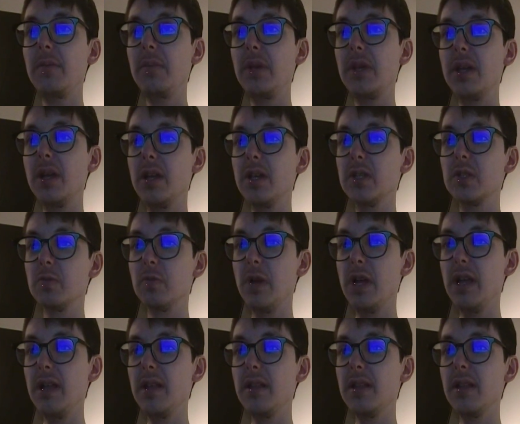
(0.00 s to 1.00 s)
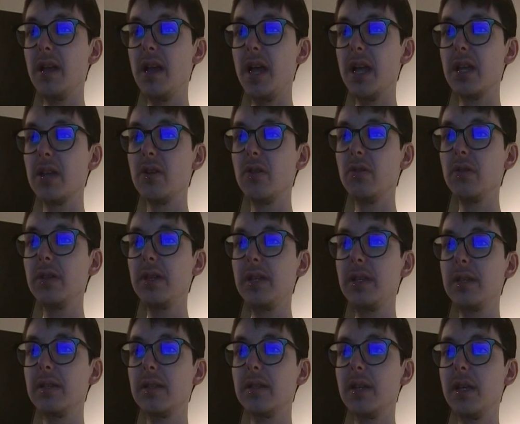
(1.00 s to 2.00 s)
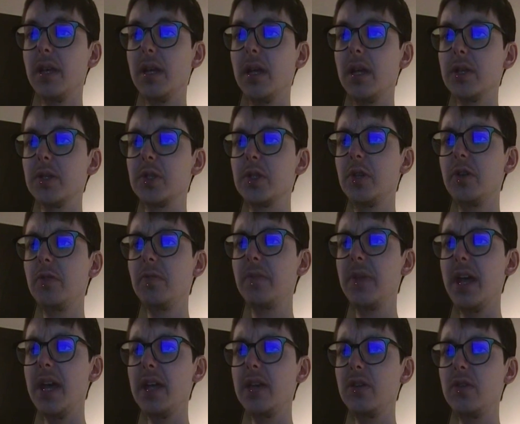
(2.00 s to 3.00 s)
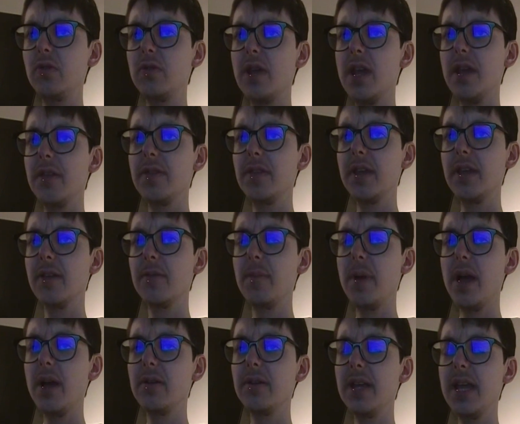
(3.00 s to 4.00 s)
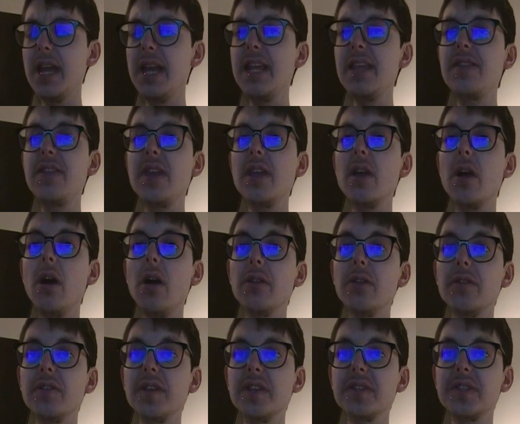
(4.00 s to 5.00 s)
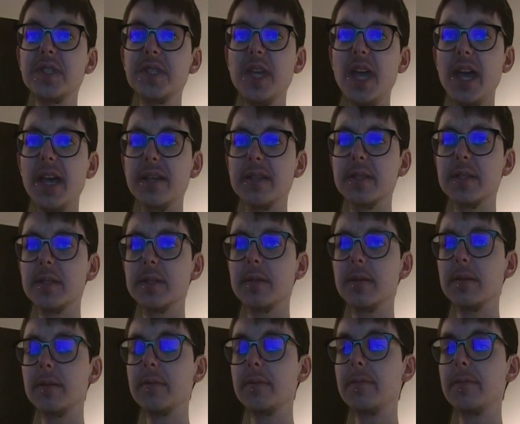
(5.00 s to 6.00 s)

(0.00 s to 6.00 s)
Because, well, I can only assume that you can't think about anything other than sex.